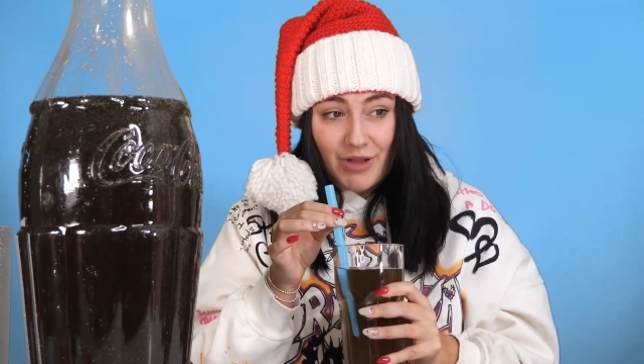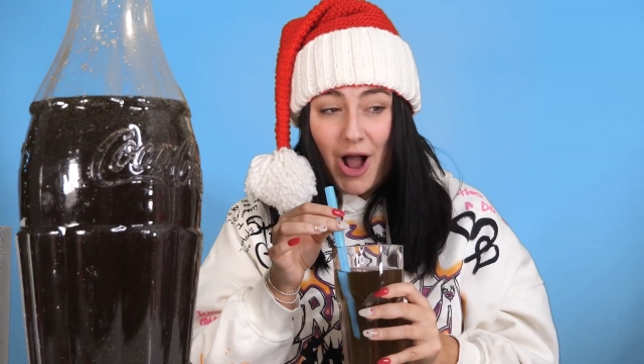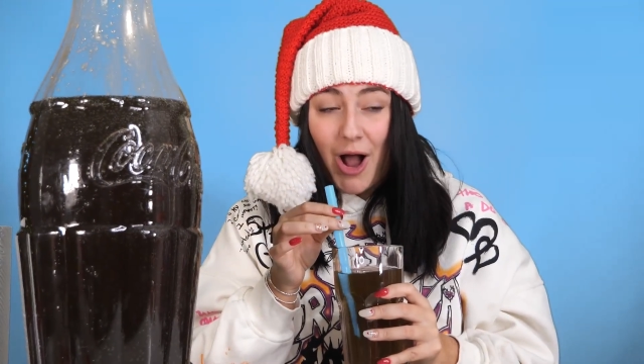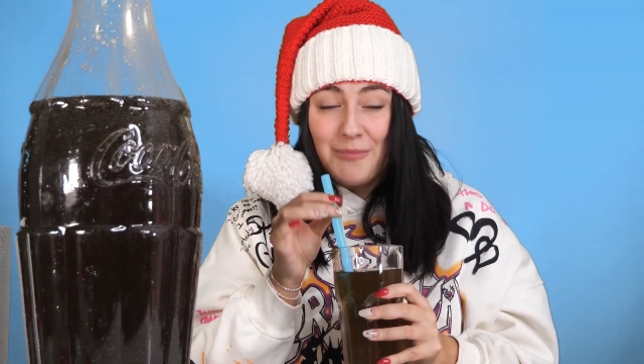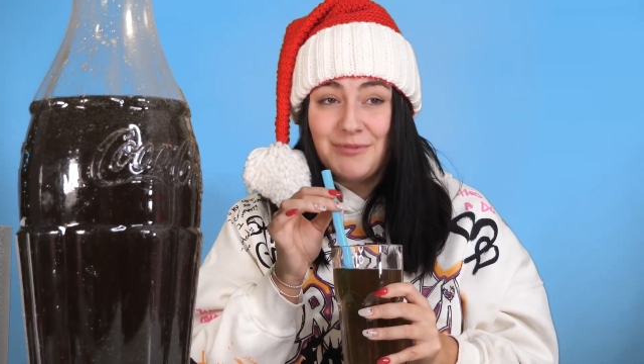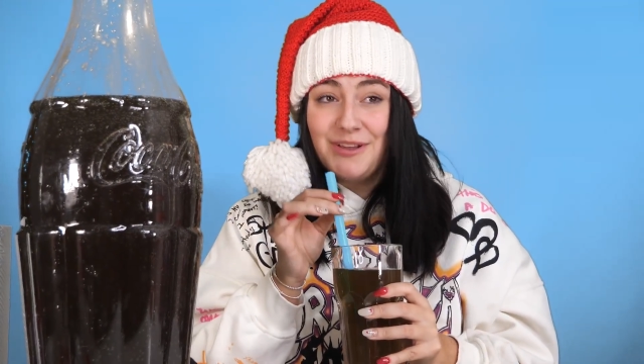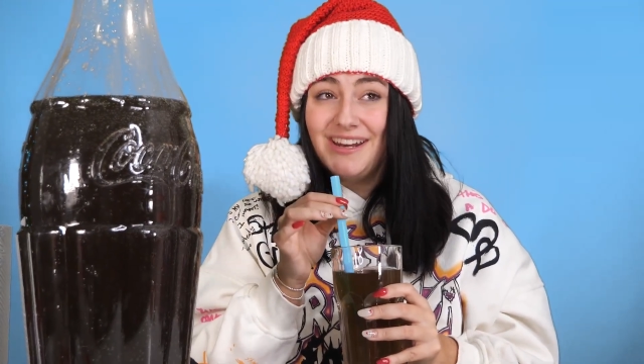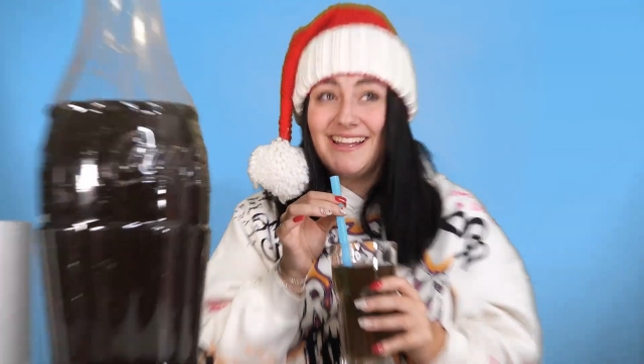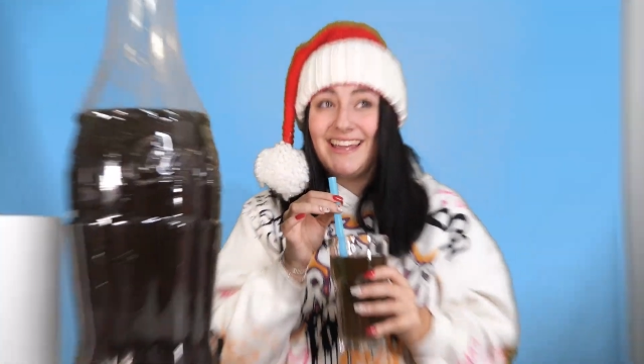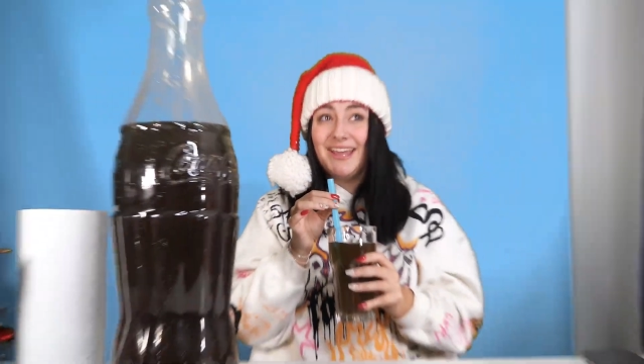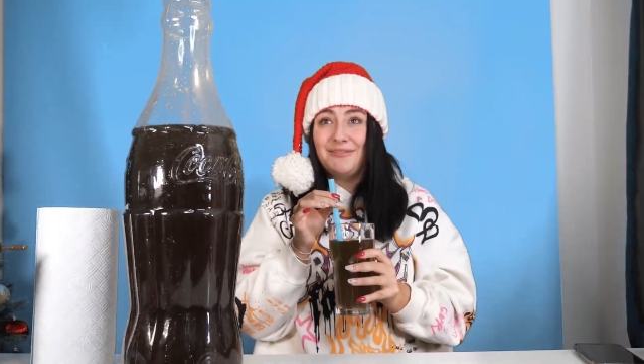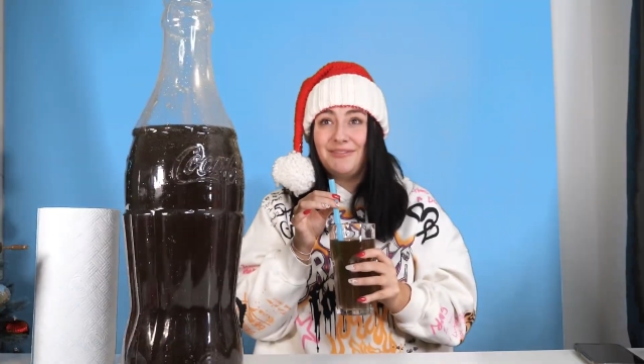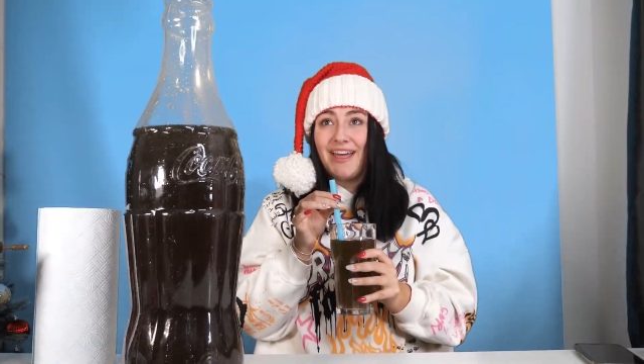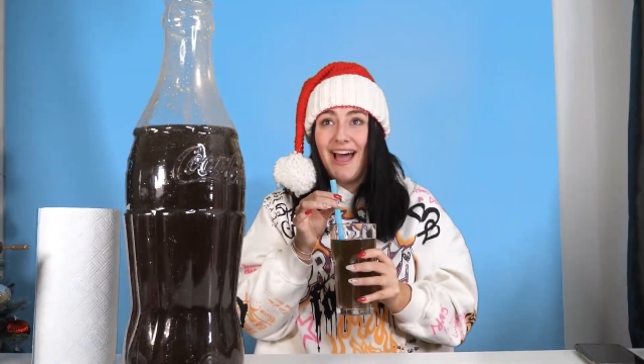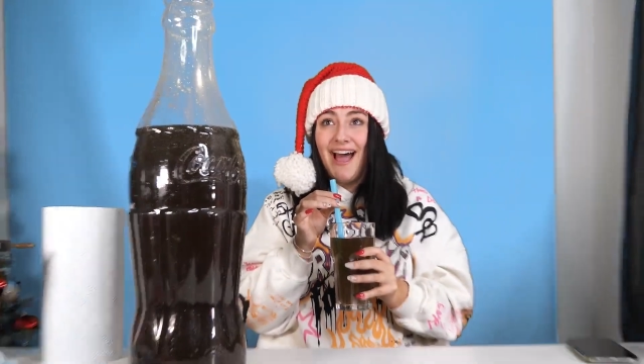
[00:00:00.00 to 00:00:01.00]
I'm going to
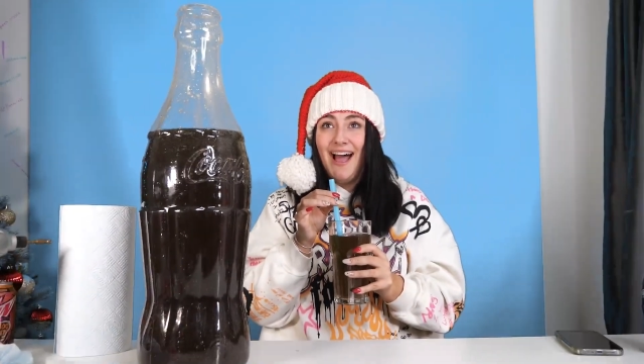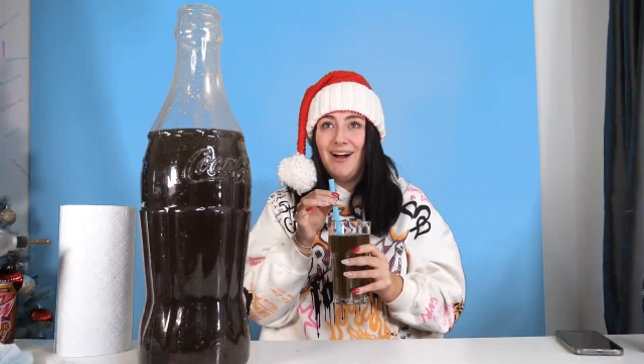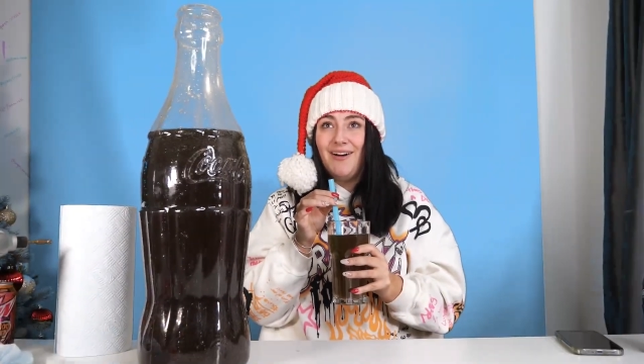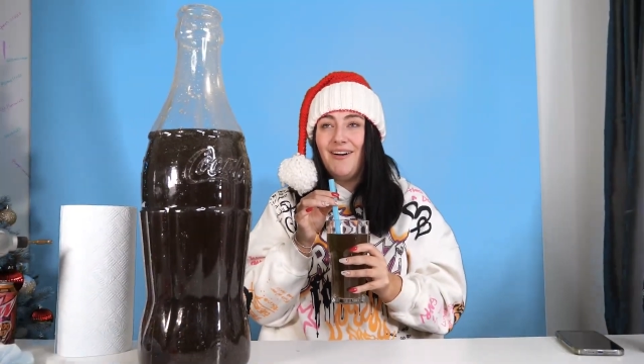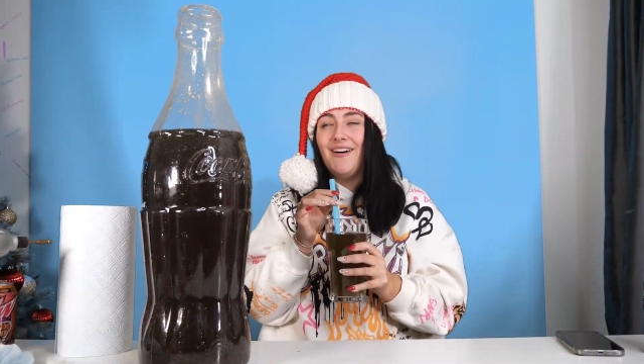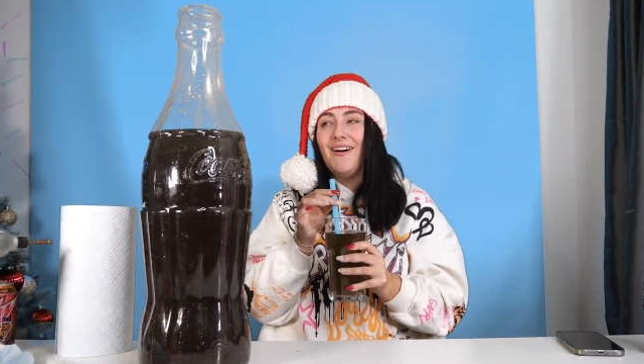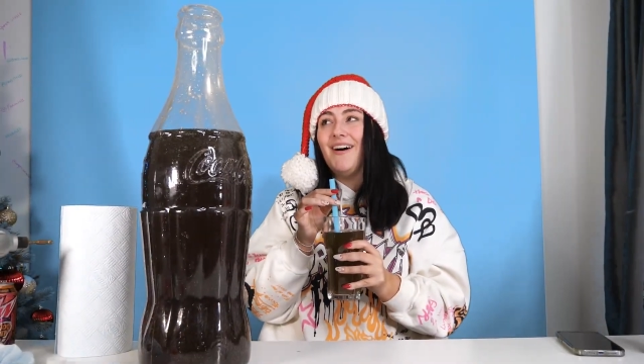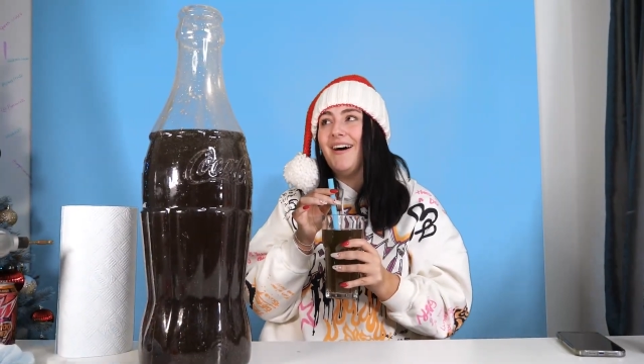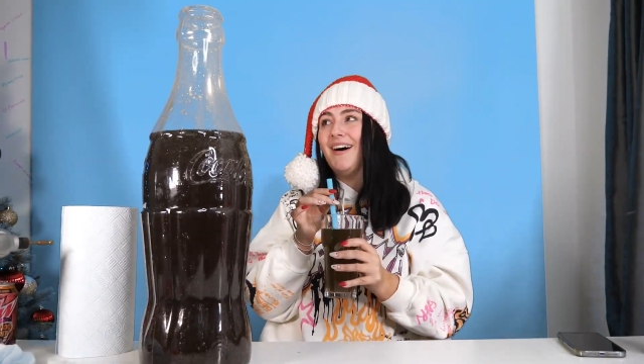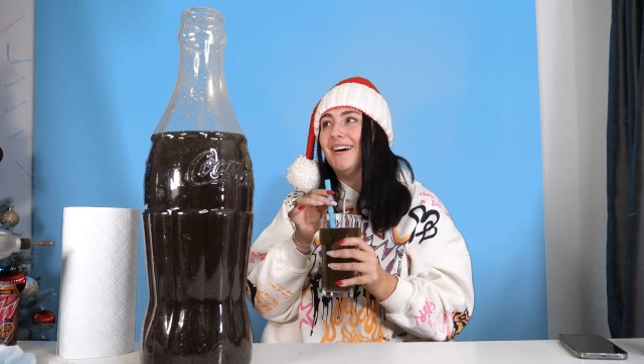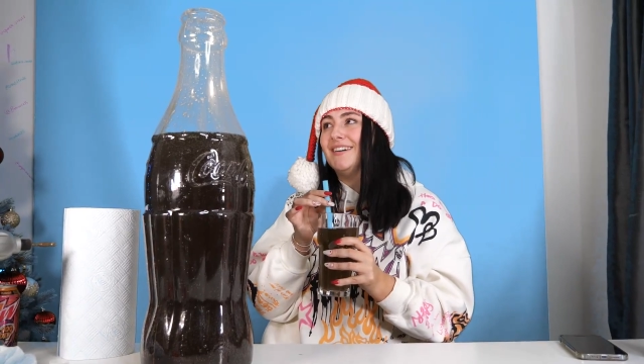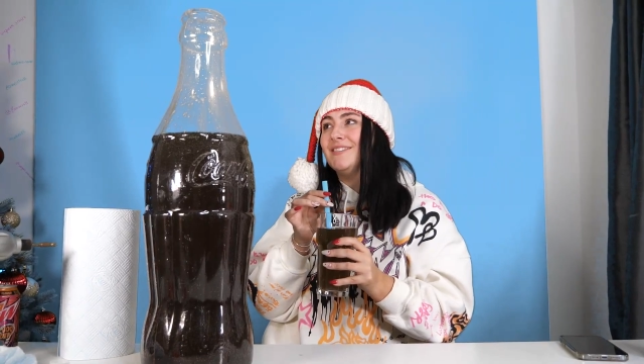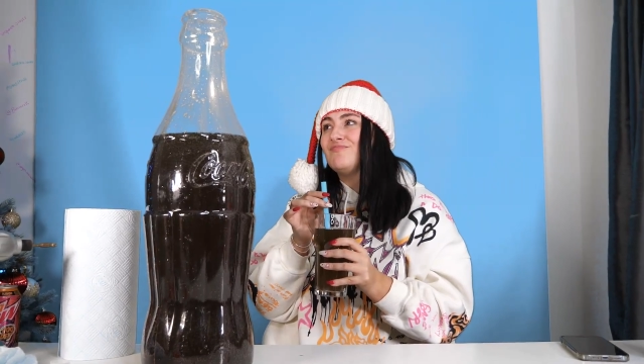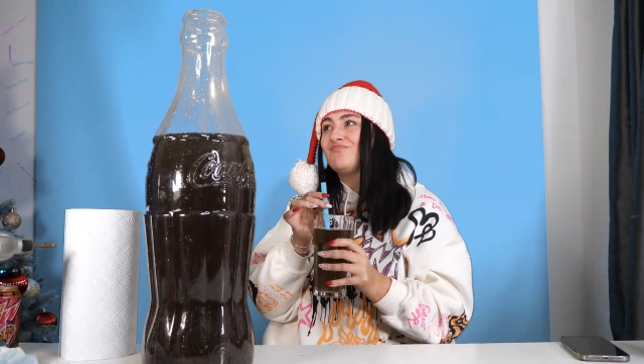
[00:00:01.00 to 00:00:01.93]
give that a